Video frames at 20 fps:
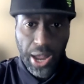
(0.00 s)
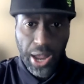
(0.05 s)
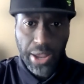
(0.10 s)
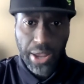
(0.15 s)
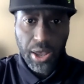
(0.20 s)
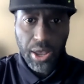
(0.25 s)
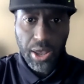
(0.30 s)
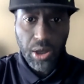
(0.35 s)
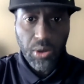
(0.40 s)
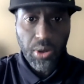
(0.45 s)

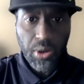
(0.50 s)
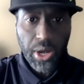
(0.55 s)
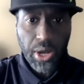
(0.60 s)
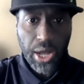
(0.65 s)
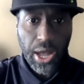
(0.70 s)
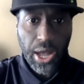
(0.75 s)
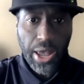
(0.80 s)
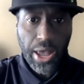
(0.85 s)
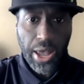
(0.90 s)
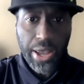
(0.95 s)
Ohio,
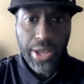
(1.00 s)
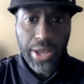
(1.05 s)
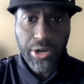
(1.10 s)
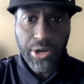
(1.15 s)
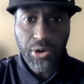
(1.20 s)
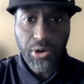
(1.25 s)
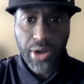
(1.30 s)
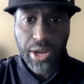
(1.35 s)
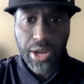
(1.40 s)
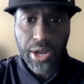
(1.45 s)

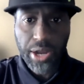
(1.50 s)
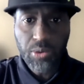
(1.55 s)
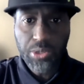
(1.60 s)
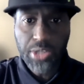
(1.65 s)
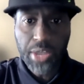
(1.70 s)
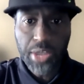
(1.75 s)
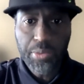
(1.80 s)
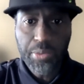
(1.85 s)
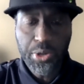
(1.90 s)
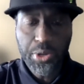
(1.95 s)
integrator
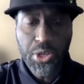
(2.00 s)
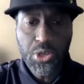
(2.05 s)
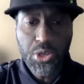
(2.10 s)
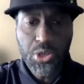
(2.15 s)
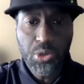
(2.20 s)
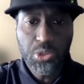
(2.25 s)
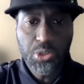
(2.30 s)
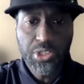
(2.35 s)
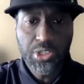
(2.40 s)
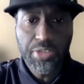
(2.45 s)
was able to
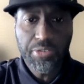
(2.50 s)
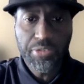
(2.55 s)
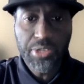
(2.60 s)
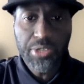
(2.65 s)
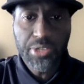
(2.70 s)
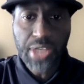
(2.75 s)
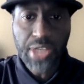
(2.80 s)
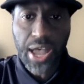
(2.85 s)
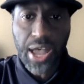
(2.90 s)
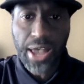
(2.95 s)
use
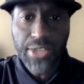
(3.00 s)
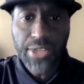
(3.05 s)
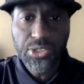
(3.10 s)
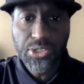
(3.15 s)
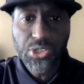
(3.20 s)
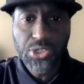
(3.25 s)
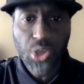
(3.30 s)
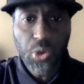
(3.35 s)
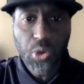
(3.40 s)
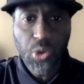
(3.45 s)
different
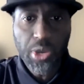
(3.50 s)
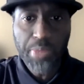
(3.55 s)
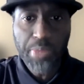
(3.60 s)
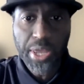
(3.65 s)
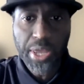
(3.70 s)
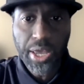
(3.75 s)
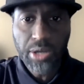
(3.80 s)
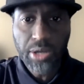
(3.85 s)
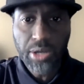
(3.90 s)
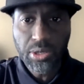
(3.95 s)
size
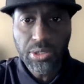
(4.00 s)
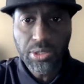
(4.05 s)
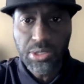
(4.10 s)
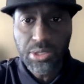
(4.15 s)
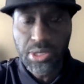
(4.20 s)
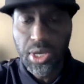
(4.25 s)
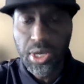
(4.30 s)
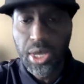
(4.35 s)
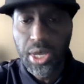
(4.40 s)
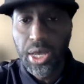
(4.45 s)
Sony
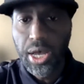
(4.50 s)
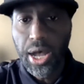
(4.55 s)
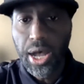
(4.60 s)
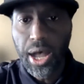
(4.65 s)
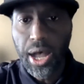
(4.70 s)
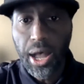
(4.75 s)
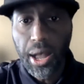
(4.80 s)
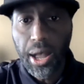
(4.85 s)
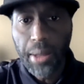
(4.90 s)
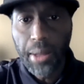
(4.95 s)
panels
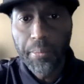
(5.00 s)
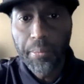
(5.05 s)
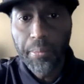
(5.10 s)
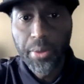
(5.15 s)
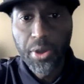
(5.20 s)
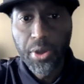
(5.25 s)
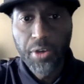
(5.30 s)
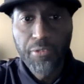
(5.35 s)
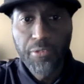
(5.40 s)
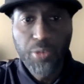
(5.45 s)

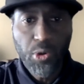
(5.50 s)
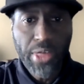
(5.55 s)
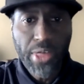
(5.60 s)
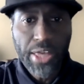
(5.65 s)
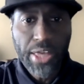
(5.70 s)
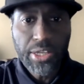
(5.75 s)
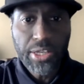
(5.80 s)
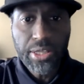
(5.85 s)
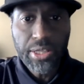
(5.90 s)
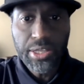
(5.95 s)

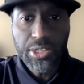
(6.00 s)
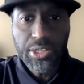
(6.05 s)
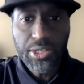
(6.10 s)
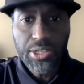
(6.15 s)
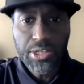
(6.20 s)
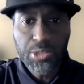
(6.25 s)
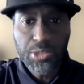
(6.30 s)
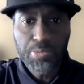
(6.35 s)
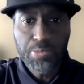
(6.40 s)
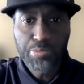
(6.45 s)
for
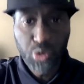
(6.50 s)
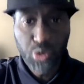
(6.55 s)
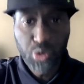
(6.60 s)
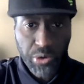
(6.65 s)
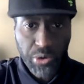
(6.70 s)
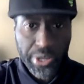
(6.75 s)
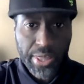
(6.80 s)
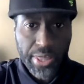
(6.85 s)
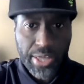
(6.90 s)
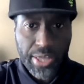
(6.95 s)
this
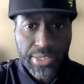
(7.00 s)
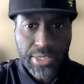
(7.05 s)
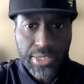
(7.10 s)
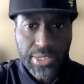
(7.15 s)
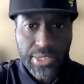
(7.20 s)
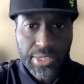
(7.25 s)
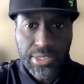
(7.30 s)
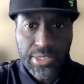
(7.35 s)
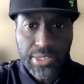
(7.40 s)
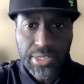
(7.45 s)
brewery
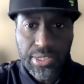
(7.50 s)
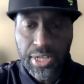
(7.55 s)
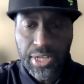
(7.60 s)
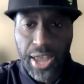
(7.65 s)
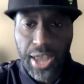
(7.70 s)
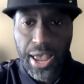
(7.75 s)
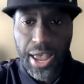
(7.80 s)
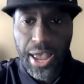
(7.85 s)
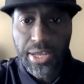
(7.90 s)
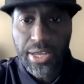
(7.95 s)
that's in
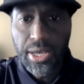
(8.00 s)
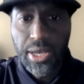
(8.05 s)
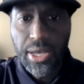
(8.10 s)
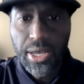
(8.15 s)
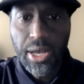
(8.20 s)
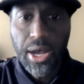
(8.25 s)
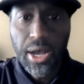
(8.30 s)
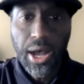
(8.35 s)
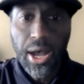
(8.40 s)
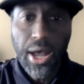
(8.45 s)
Cincinnati.
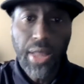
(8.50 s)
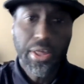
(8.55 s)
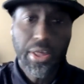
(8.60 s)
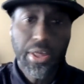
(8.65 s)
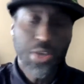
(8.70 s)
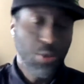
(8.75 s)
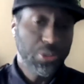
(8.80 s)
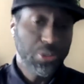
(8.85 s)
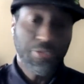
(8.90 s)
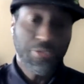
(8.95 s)

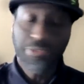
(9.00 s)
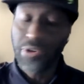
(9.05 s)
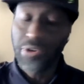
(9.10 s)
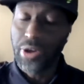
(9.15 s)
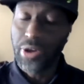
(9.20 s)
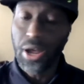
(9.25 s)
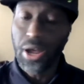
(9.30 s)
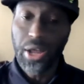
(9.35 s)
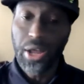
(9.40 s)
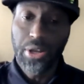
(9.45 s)
They use it
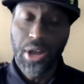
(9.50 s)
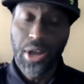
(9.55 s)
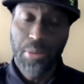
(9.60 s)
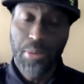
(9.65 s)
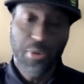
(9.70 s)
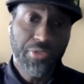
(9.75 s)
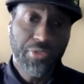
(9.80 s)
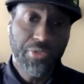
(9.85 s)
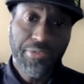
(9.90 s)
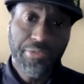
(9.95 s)
for a
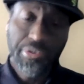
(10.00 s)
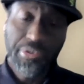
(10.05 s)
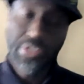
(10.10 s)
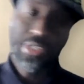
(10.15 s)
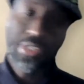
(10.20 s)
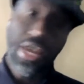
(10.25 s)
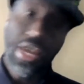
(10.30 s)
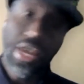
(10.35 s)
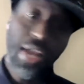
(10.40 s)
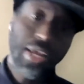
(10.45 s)
number of different
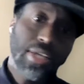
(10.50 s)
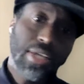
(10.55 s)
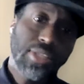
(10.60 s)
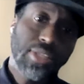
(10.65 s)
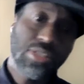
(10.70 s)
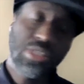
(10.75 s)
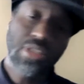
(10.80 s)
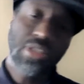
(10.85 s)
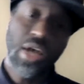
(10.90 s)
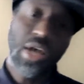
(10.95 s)

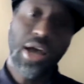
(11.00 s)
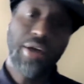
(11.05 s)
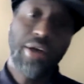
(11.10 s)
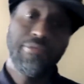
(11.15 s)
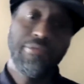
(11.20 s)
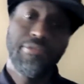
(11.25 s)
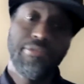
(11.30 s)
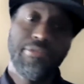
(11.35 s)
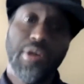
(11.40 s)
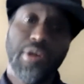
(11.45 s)
settings,
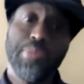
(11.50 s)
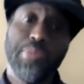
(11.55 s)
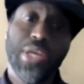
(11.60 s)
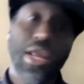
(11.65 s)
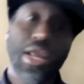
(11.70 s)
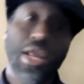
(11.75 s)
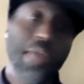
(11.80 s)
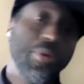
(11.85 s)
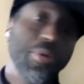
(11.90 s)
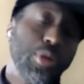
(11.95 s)
from
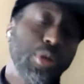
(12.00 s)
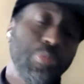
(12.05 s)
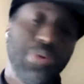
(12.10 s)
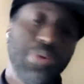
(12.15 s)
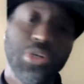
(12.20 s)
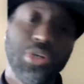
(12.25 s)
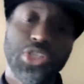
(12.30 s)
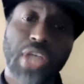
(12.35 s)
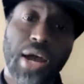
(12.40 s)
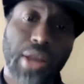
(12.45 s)
being able to
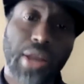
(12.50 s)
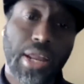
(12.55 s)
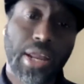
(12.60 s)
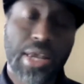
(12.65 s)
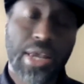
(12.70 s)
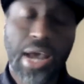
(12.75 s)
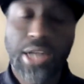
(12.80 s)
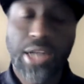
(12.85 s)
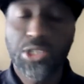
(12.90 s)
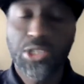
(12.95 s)
push out
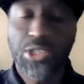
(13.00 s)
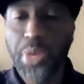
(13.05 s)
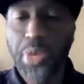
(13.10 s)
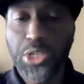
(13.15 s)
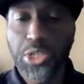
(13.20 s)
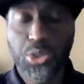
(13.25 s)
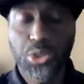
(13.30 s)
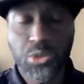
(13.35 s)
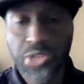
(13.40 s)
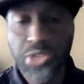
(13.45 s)
any kind of
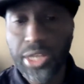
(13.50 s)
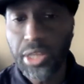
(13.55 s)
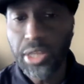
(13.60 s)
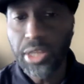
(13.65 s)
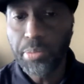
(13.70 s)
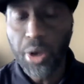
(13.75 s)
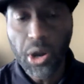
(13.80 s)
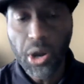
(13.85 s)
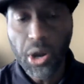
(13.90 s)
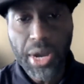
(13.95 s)
specials that
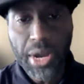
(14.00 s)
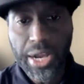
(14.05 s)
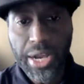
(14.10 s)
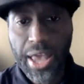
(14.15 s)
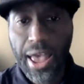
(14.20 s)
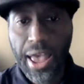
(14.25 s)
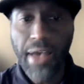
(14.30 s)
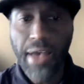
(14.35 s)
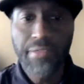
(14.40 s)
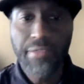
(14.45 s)
the bar
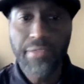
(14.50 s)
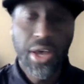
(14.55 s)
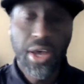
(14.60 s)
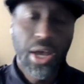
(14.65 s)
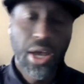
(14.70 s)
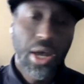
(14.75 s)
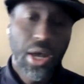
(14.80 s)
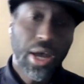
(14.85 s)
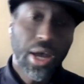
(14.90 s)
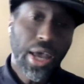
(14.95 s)
might have,
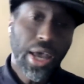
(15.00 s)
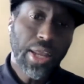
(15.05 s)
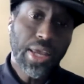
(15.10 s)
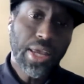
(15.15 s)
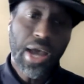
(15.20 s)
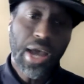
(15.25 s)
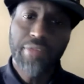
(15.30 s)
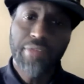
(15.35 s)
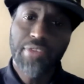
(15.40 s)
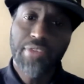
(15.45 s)

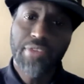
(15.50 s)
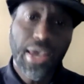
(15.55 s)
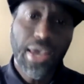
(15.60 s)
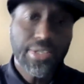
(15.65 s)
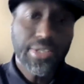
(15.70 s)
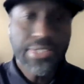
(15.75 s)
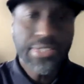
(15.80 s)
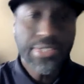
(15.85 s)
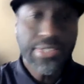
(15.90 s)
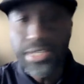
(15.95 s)
any kind of
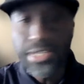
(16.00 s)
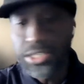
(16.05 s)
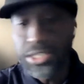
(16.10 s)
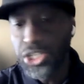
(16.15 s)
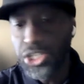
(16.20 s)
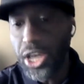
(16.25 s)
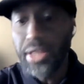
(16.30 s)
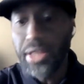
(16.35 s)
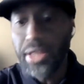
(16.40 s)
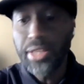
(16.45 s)
guest
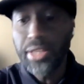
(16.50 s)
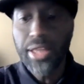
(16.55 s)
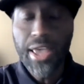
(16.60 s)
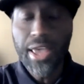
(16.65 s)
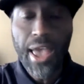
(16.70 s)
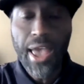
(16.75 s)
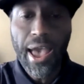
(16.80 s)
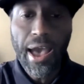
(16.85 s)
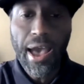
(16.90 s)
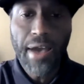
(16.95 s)
DJ that
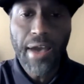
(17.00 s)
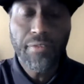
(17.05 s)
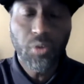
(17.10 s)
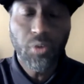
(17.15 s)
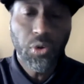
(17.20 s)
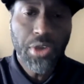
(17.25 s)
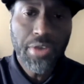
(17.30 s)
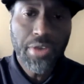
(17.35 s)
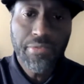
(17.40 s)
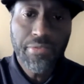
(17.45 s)
they have,
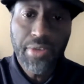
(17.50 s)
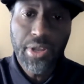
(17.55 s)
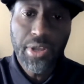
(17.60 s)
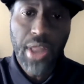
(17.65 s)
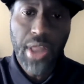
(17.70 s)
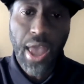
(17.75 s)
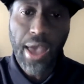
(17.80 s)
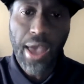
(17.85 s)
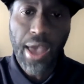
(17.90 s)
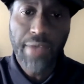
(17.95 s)
or
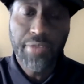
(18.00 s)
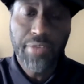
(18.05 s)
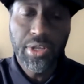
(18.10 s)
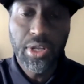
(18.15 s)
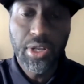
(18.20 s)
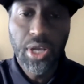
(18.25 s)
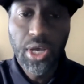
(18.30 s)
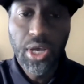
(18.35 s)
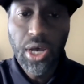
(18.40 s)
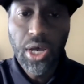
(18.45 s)
even
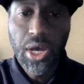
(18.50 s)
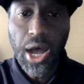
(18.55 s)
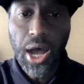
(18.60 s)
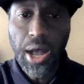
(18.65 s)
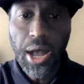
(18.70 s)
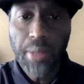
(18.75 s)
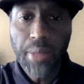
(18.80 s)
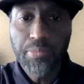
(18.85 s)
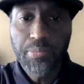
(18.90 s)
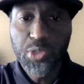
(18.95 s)
having
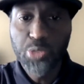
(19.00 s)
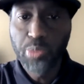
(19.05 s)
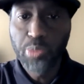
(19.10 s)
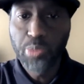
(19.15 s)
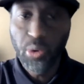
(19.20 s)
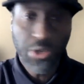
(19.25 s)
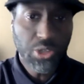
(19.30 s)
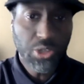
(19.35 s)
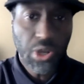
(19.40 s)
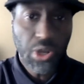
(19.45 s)

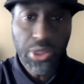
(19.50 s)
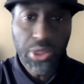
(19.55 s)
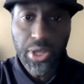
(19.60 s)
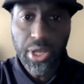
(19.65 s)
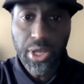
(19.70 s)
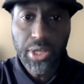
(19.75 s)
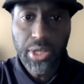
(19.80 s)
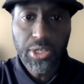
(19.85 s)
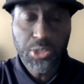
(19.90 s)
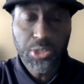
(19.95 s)
sports
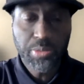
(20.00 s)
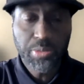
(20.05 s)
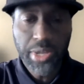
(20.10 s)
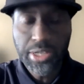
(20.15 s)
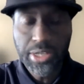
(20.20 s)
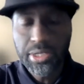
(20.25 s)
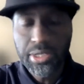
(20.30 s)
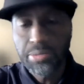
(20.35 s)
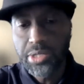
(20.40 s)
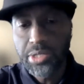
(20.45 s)
on the
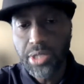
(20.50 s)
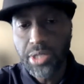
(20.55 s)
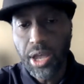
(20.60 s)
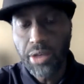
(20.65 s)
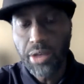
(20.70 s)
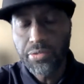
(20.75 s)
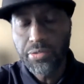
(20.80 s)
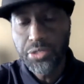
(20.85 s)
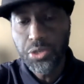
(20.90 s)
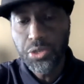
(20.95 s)
displays
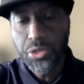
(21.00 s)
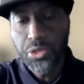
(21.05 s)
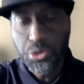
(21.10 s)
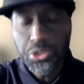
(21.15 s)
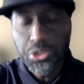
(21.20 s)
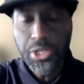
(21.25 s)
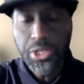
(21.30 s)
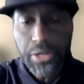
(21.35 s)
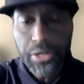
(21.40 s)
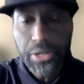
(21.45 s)
themselves. So
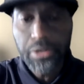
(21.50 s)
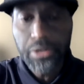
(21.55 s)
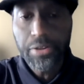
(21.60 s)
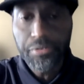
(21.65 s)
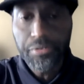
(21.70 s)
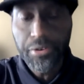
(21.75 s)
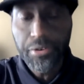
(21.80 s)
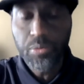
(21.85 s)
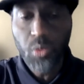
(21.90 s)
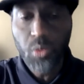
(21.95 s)
using it in
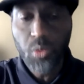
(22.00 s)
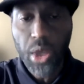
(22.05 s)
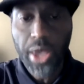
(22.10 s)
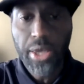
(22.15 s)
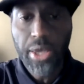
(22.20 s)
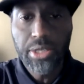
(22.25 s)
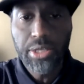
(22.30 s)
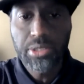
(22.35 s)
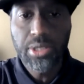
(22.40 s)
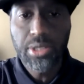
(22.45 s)
different
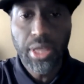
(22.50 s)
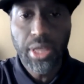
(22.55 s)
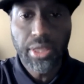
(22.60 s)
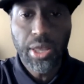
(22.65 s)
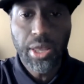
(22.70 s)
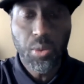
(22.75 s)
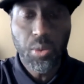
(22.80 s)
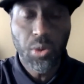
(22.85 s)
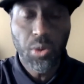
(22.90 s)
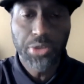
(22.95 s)
ways
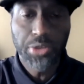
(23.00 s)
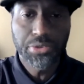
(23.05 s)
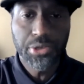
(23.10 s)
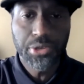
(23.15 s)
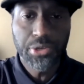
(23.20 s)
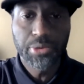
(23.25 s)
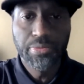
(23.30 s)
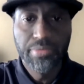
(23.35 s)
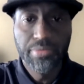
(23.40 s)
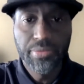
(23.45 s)
that they
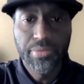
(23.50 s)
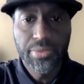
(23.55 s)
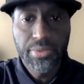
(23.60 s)
want to.